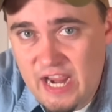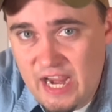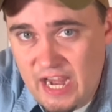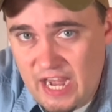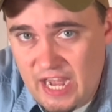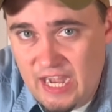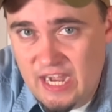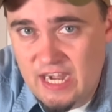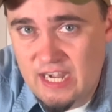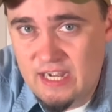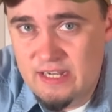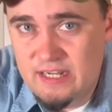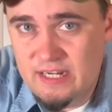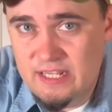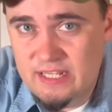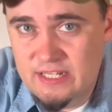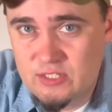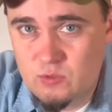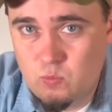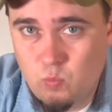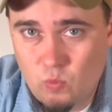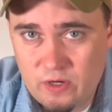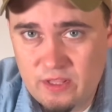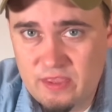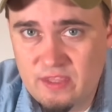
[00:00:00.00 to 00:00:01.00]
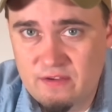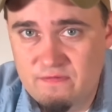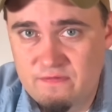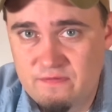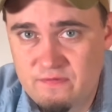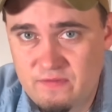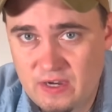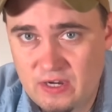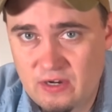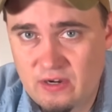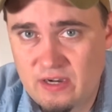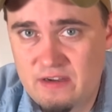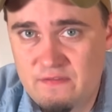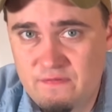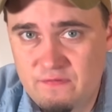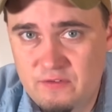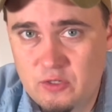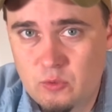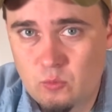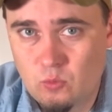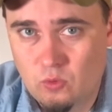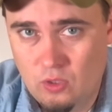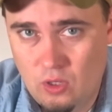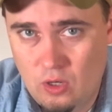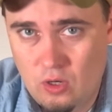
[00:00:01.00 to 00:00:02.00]
and it's one of the very
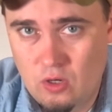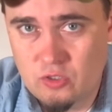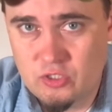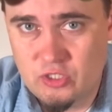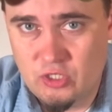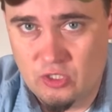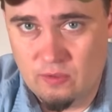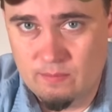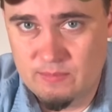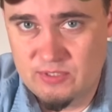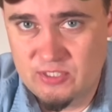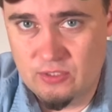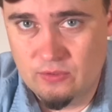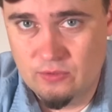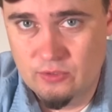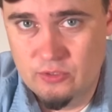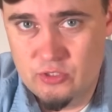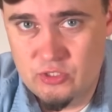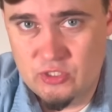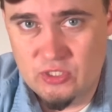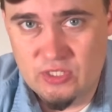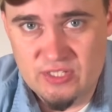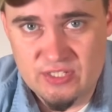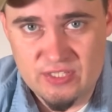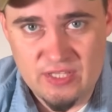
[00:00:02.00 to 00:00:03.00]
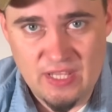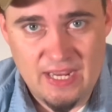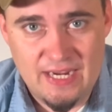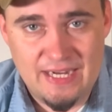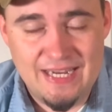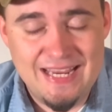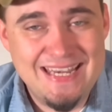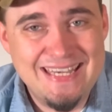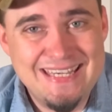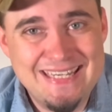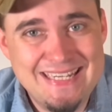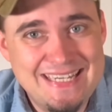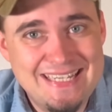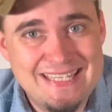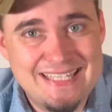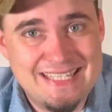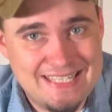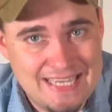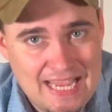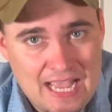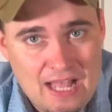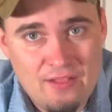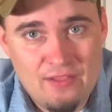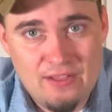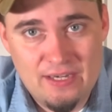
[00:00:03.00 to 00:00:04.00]
few long term solutions that can
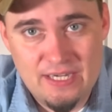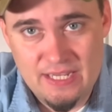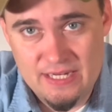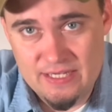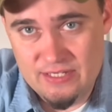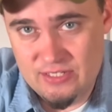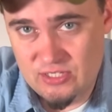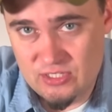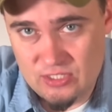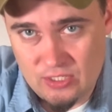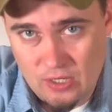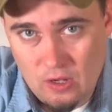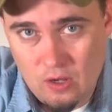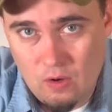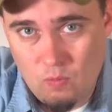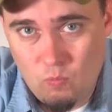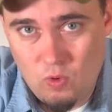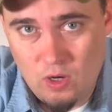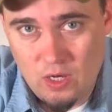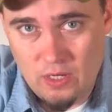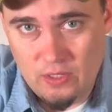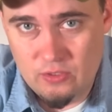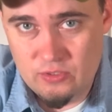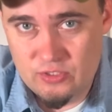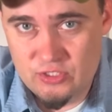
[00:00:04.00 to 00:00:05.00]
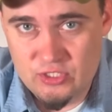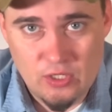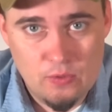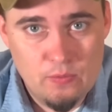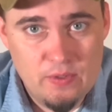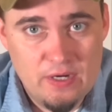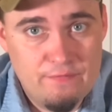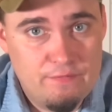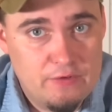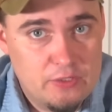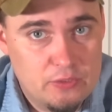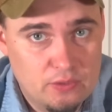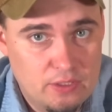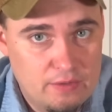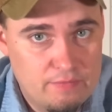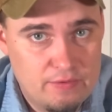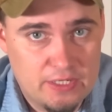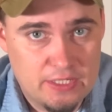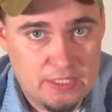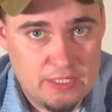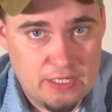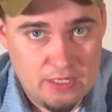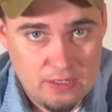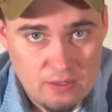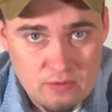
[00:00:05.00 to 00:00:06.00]
desalinate salt water. So, if you live in
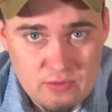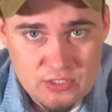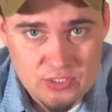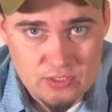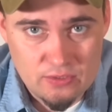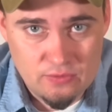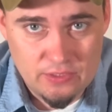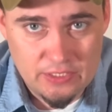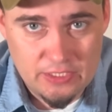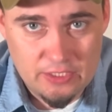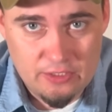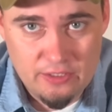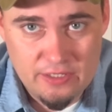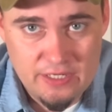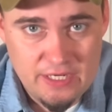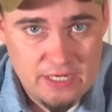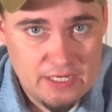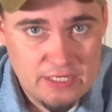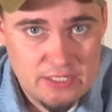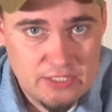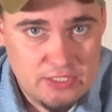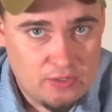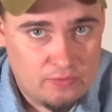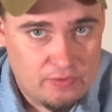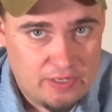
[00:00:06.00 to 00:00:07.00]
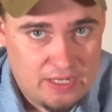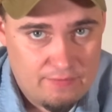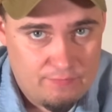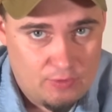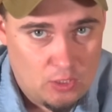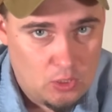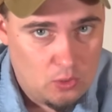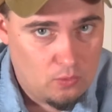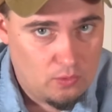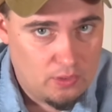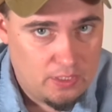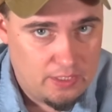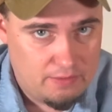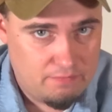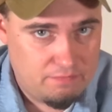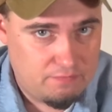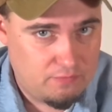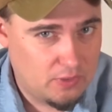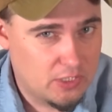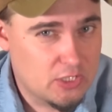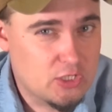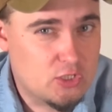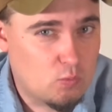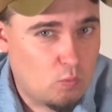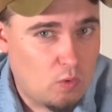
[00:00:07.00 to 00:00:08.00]
a coastal area and don't have a whole lot of
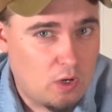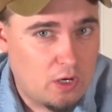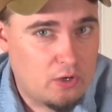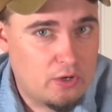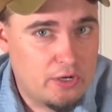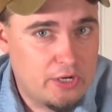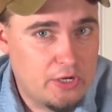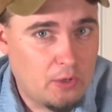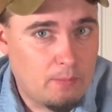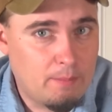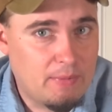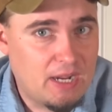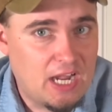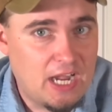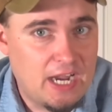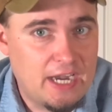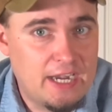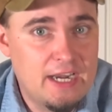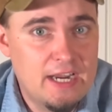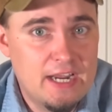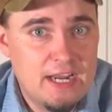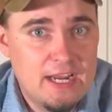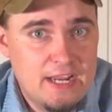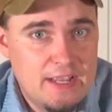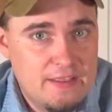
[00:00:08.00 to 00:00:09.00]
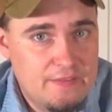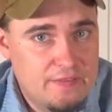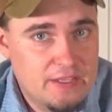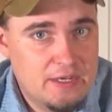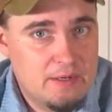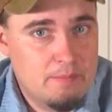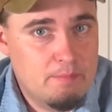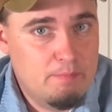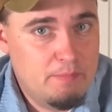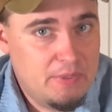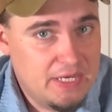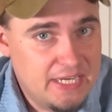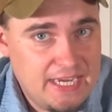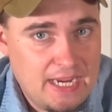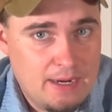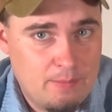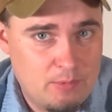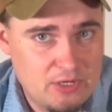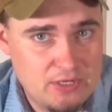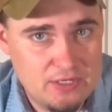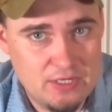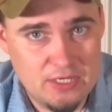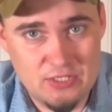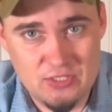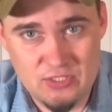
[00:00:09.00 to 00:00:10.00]
fresh water nearby, then being able
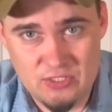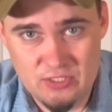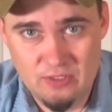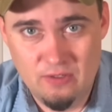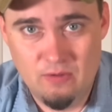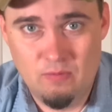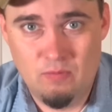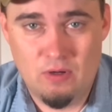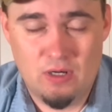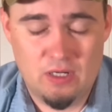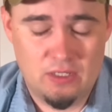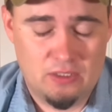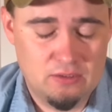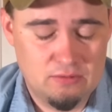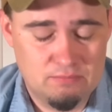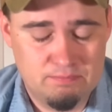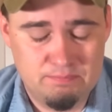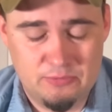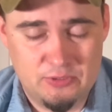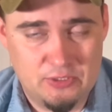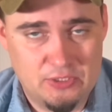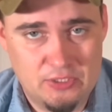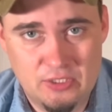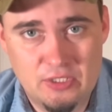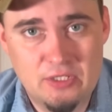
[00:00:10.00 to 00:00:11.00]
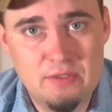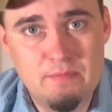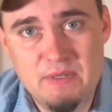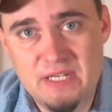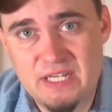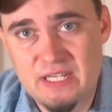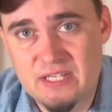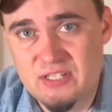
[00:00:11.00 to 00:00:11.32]
to distill water could be